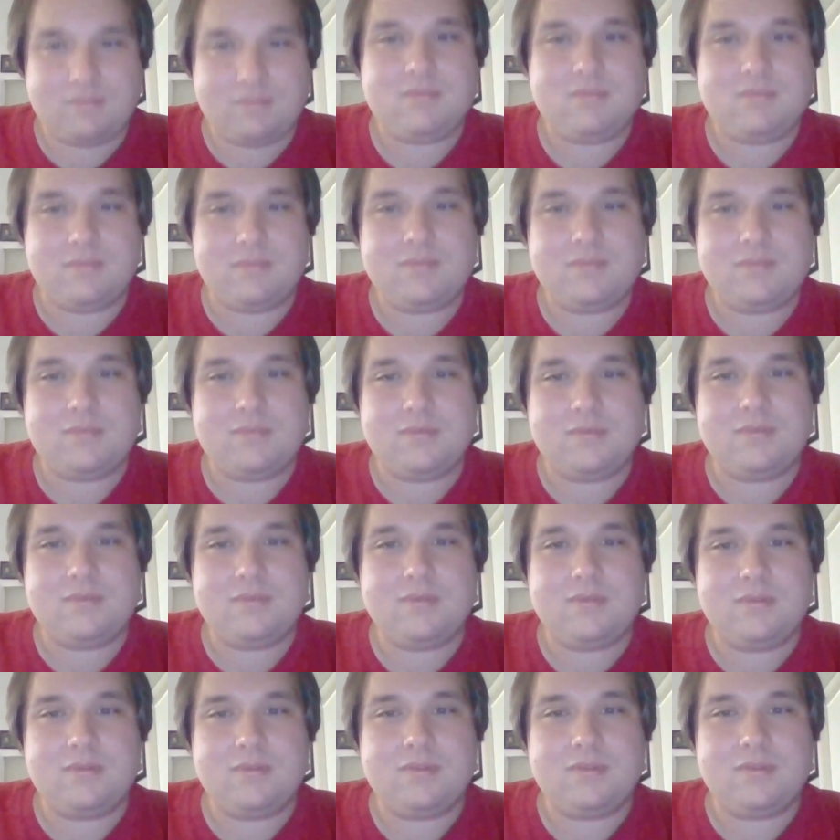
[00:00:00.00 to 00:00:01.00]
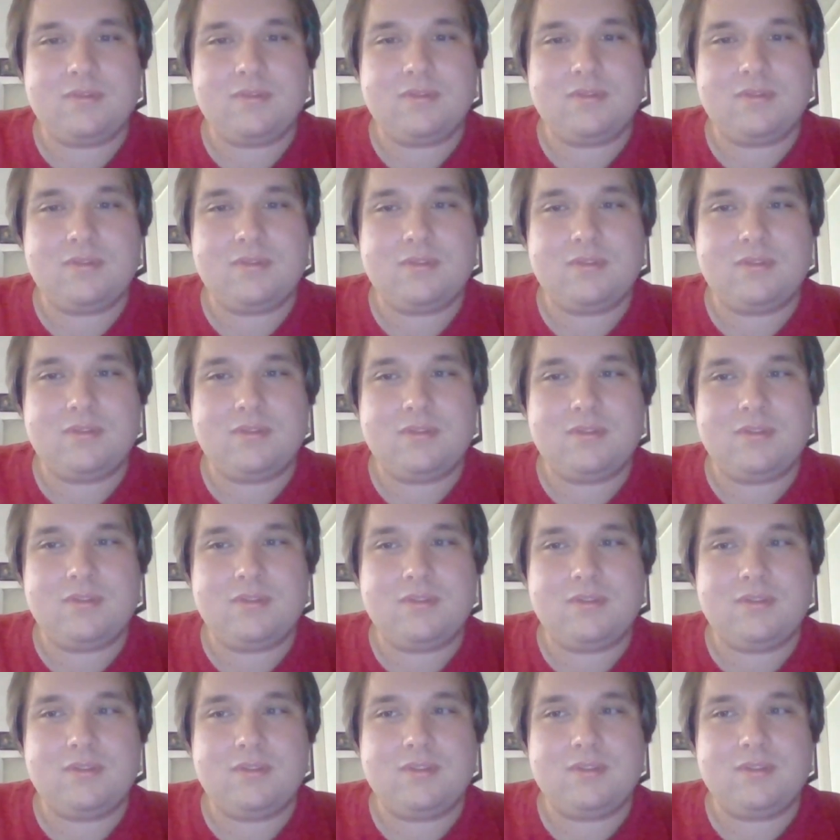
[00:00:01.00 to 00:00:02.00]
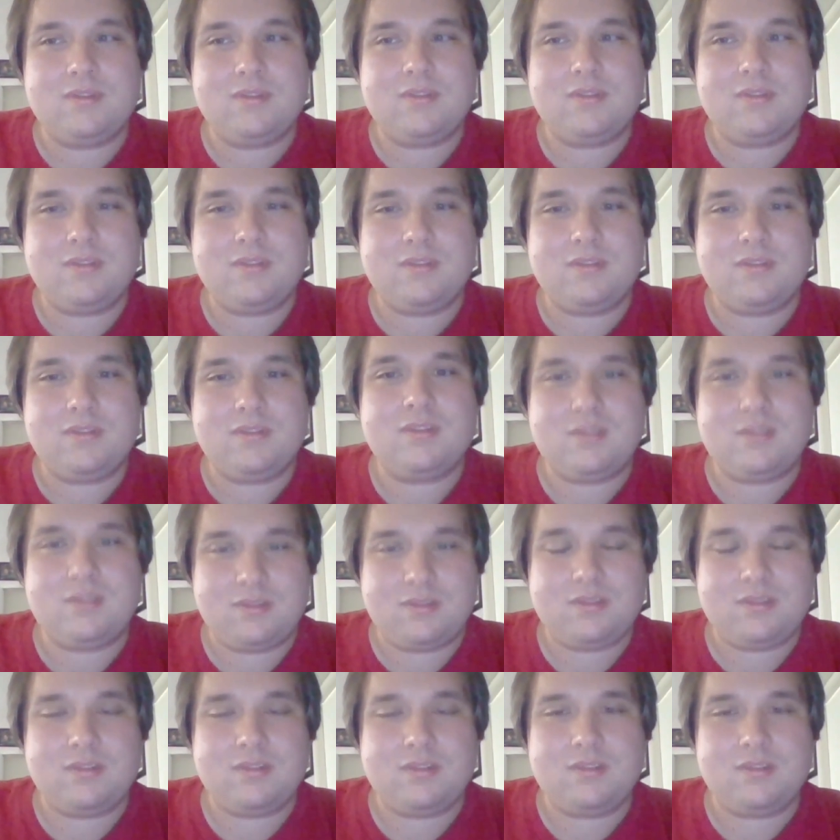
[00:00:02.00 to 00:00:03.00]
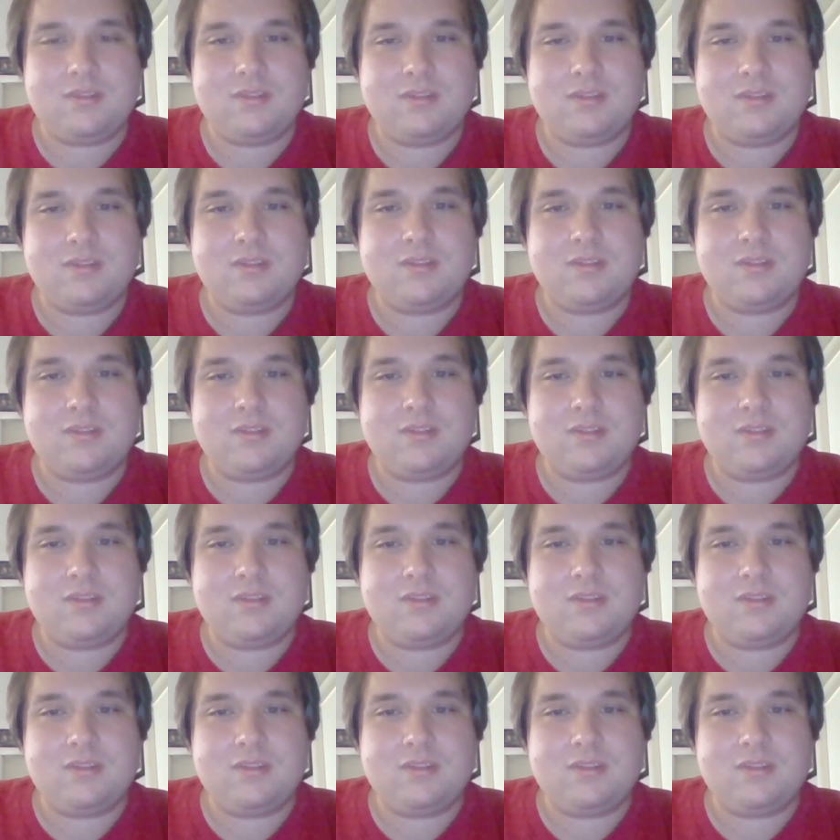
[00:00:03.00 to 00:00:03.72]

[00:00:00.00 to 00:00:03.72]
(not speaking)